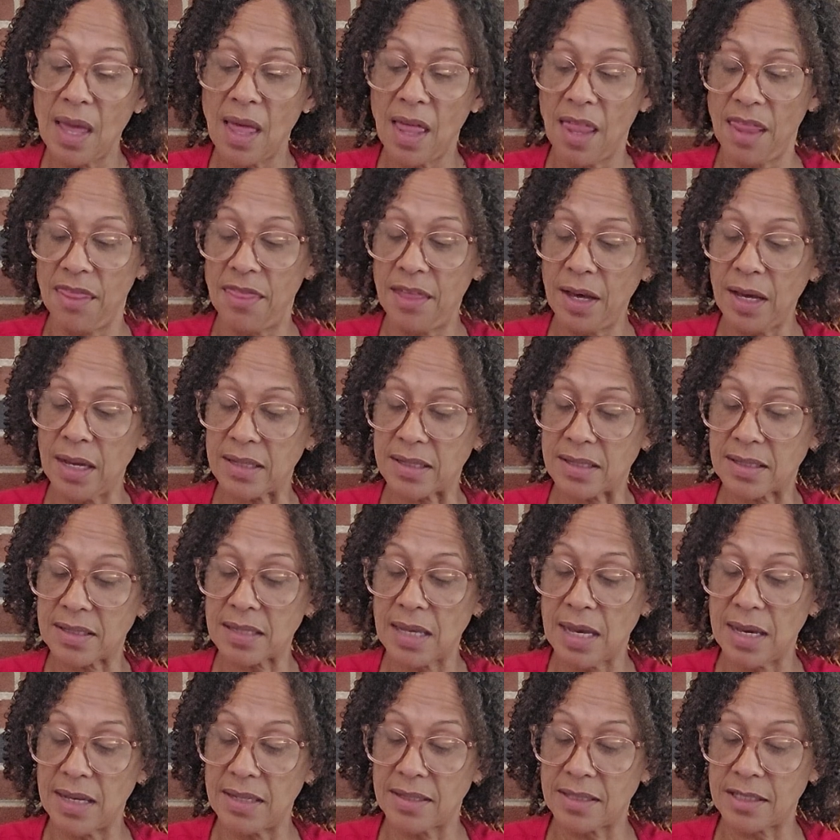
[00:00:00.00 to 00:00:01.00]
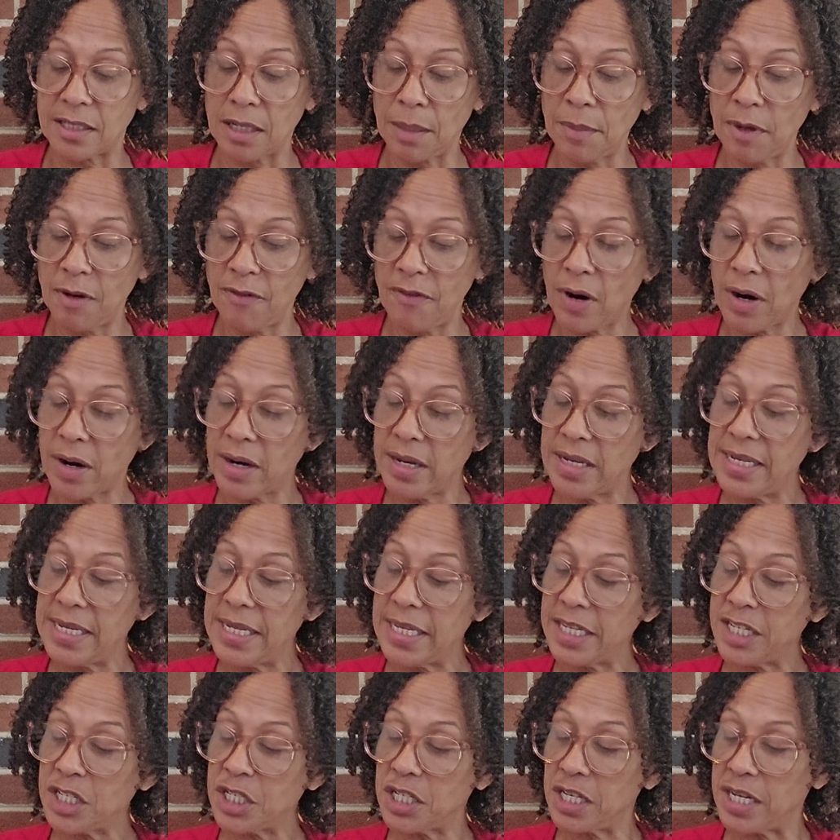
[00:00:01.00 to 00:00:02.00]
Thus, some of our
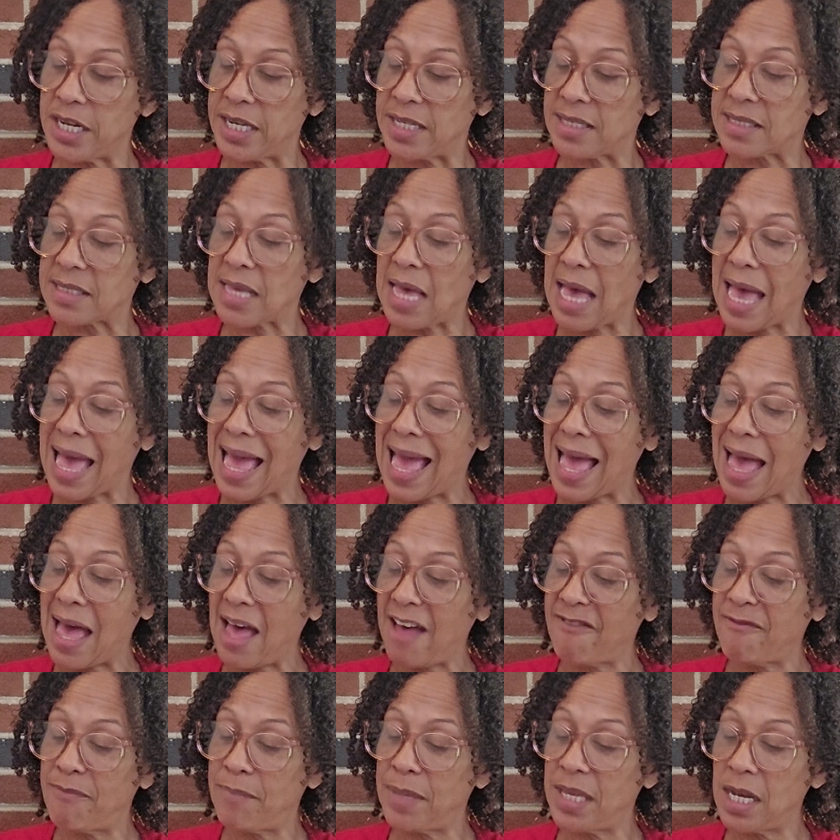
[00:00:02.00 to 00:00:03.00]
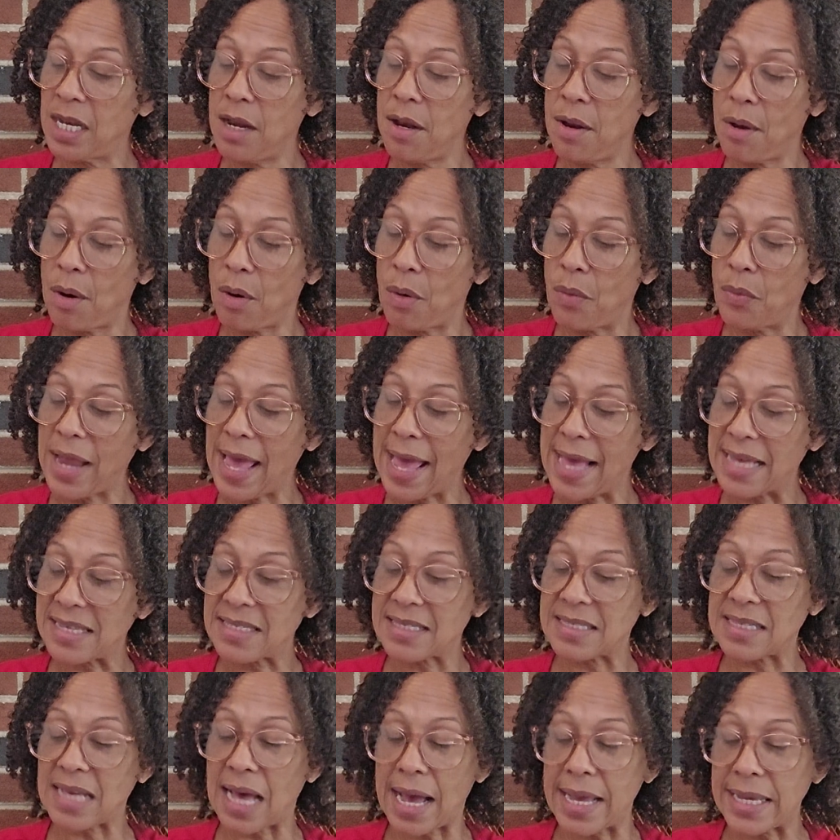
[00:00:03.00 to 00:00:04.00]
initiates have been known as
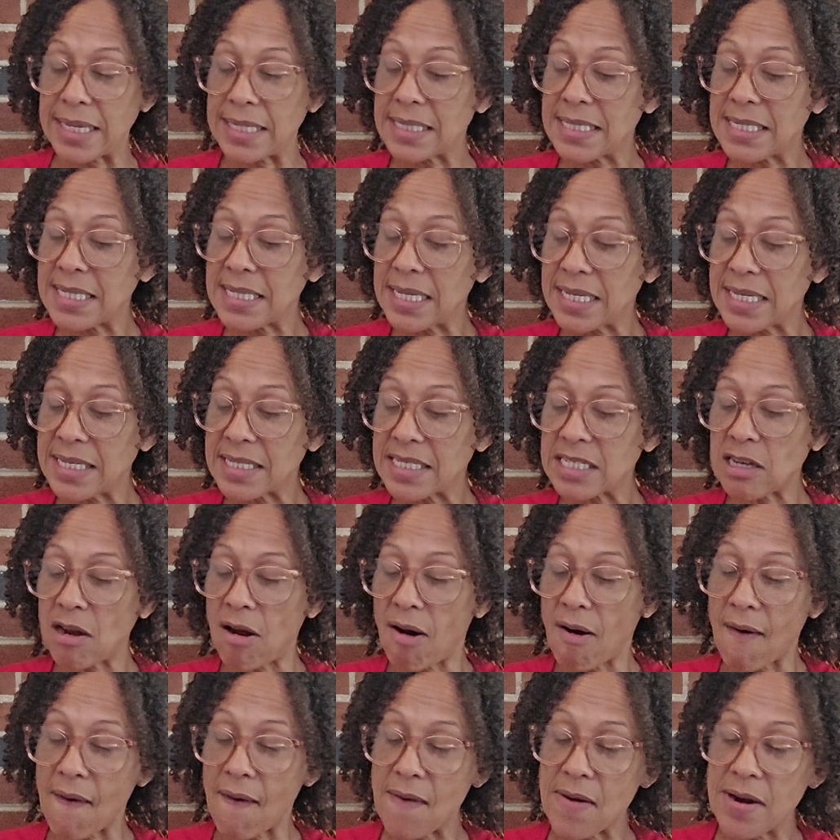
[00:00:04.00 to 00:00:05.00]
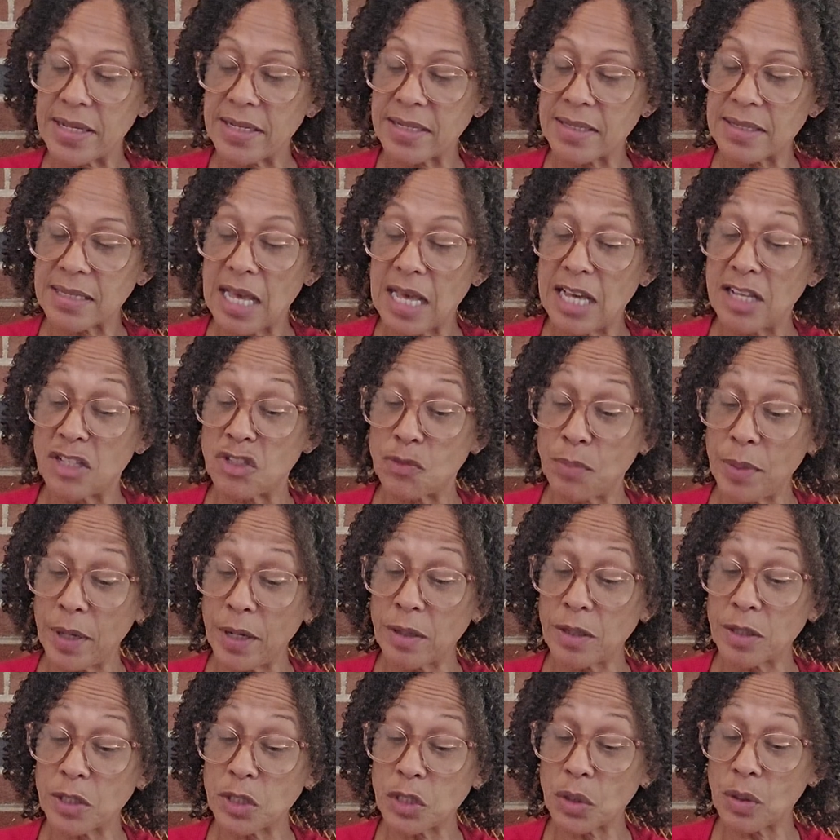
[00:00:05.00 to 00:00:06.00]
scientists, artists,
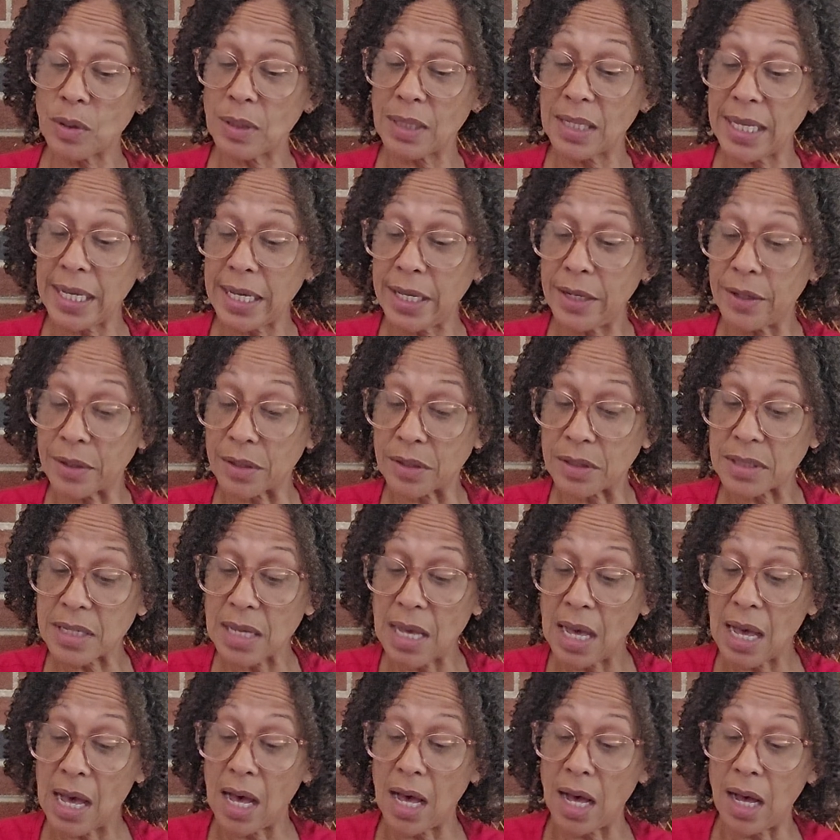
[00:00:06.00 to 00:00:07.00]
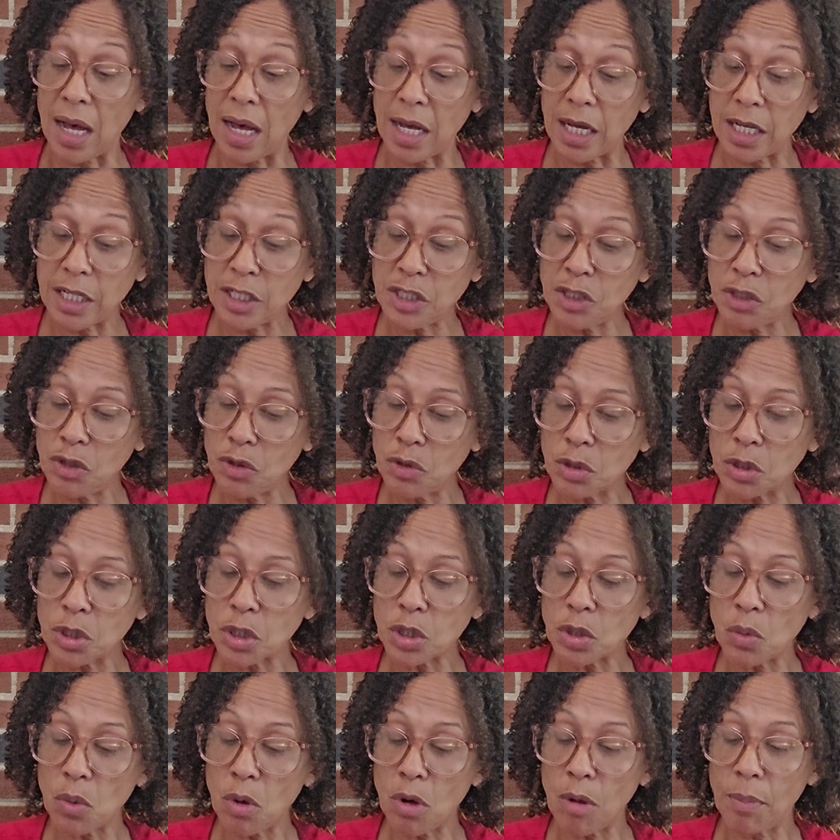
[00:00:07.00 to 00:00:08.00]
spiritual leaders,
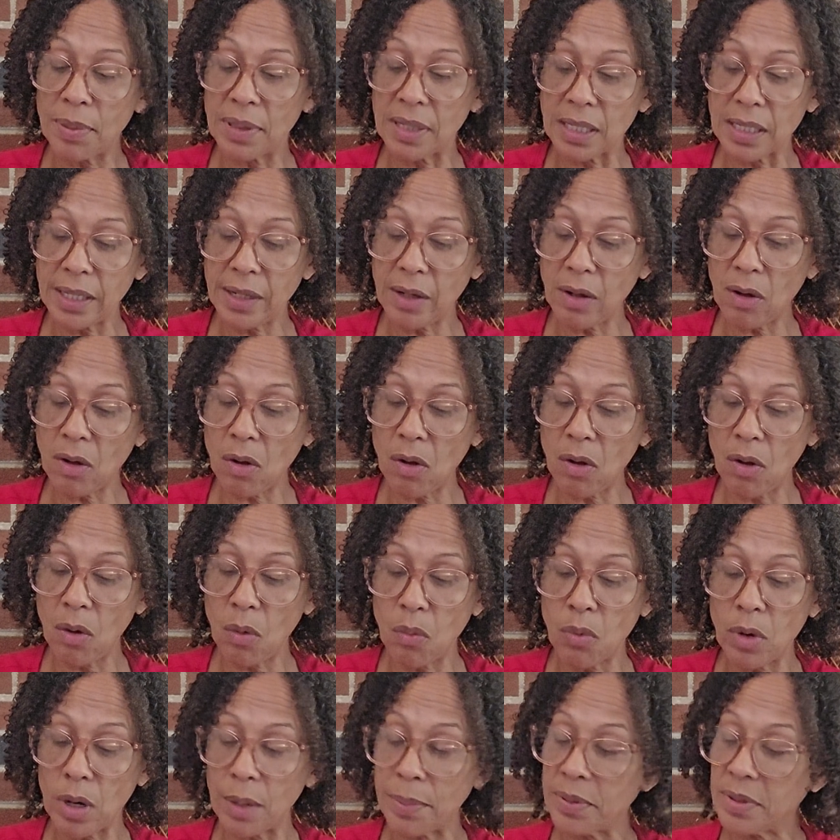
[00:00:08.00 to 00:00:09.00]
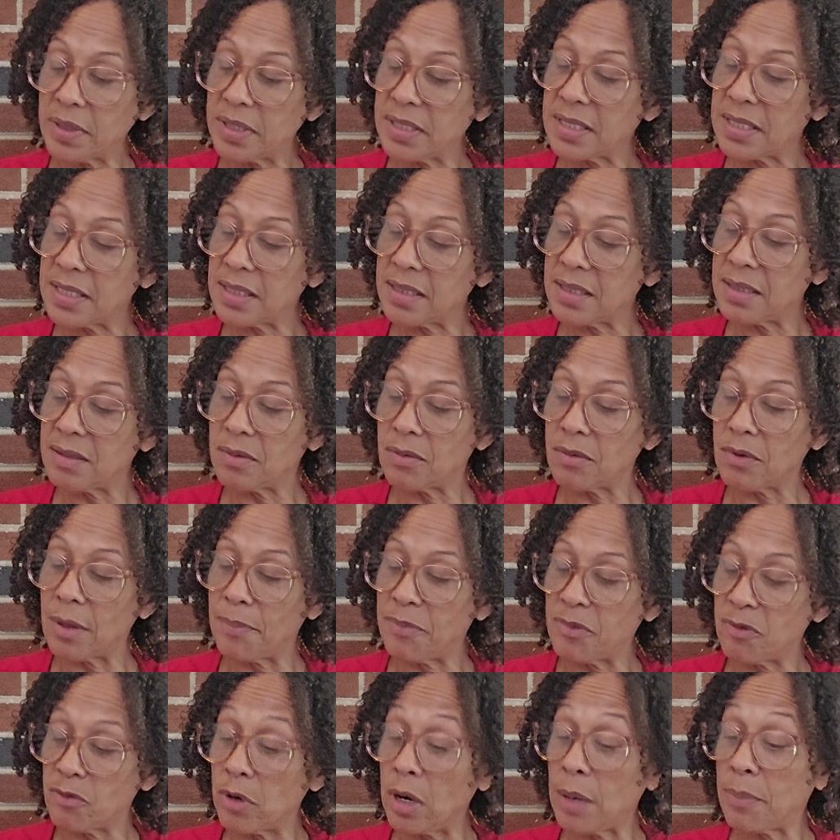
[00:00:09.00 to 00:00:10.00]
unusual political
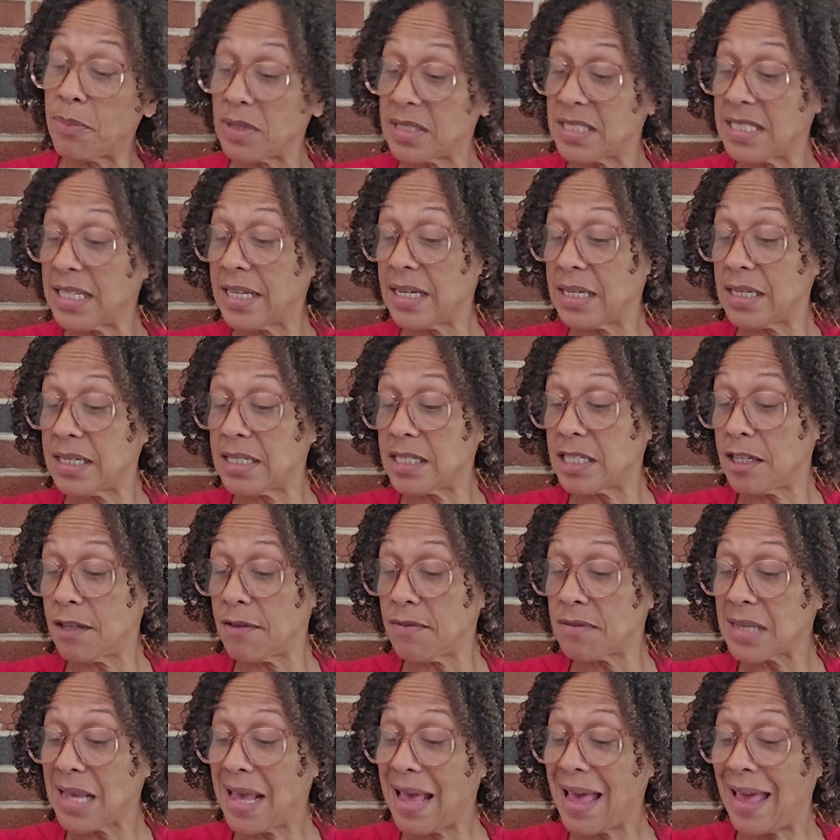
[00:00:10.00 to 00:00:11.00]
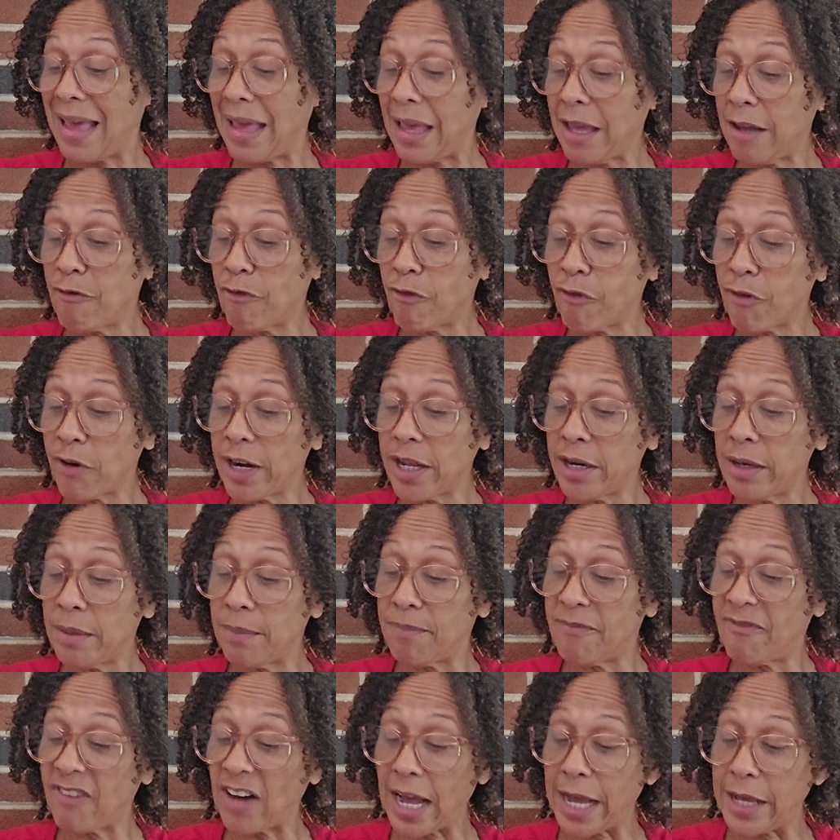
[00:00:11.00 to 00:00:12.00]
representatives, and
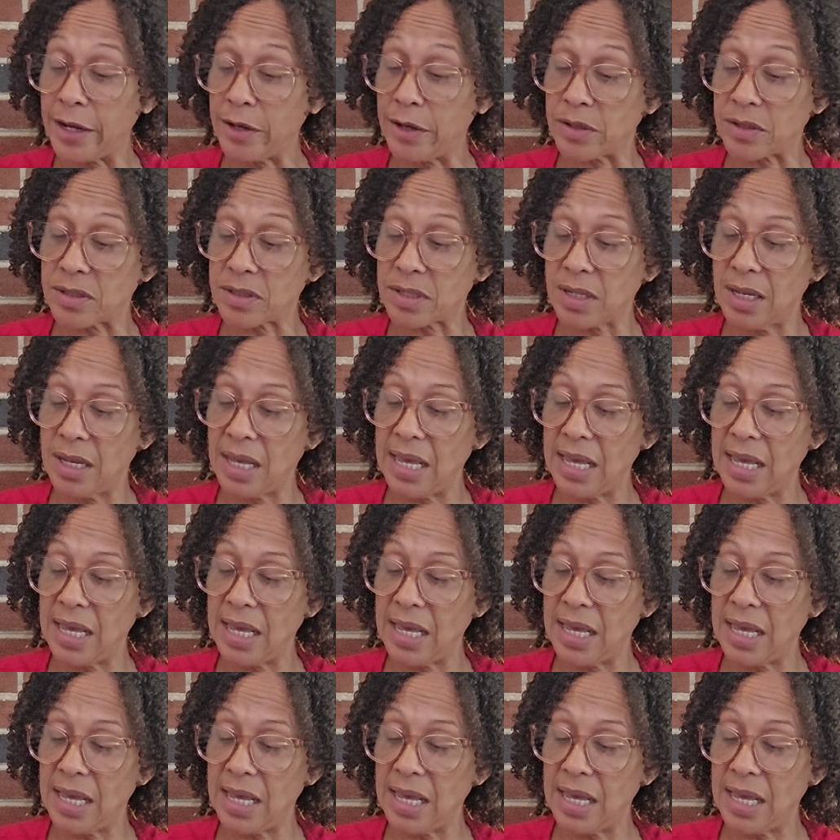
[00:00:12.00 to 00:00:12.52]
freedom fighters.